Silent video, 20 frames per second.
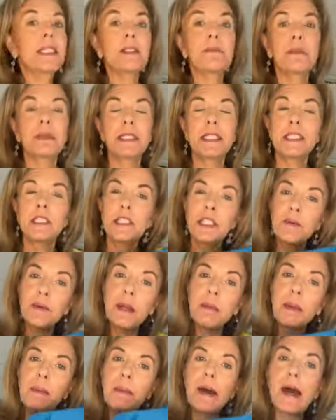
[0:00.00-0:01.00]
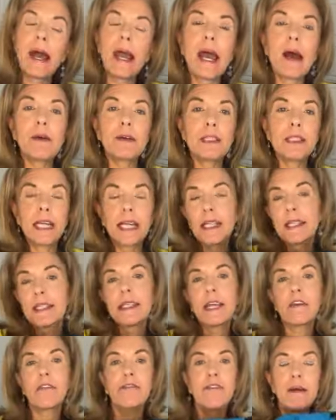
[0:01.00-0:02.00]
but it's, but do you see what I mean by how it's like,
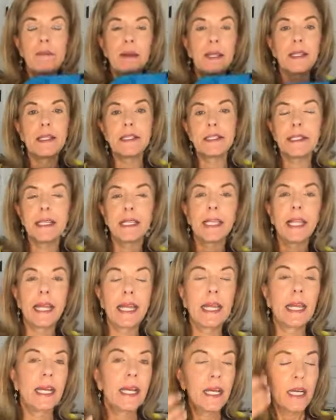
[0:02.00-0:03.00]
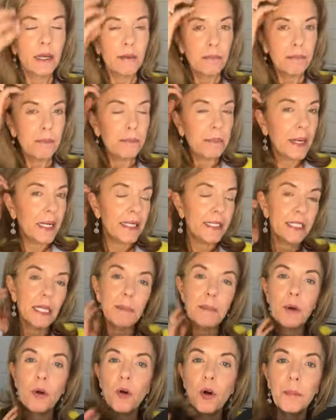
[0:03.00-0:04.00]
this is like feminine. This isn't like
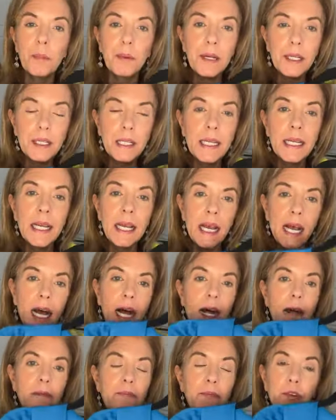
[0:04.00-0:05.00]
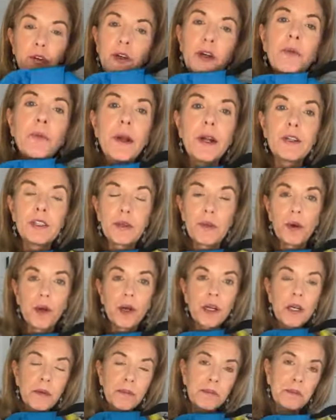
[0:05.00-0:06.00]
buttoned up corporate. Um, you could wear it
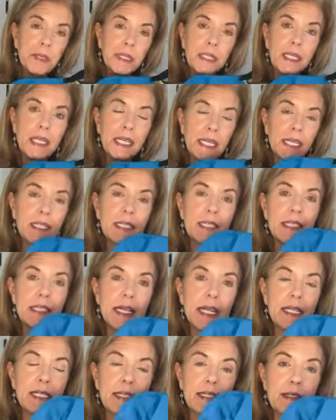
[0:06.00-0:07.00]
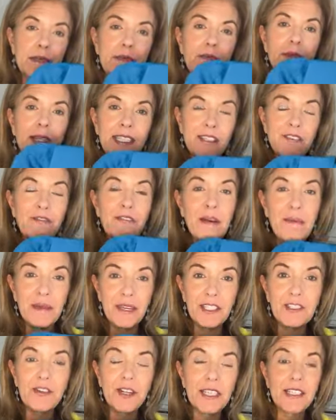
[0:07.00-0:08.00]
to work, but it's, it's, it's a
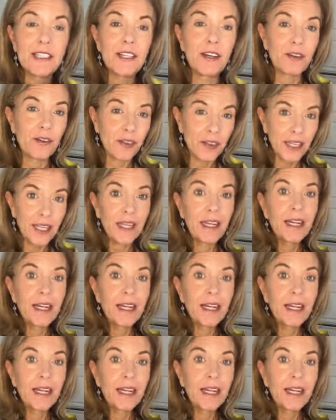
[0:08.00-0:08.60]
feminine dress. So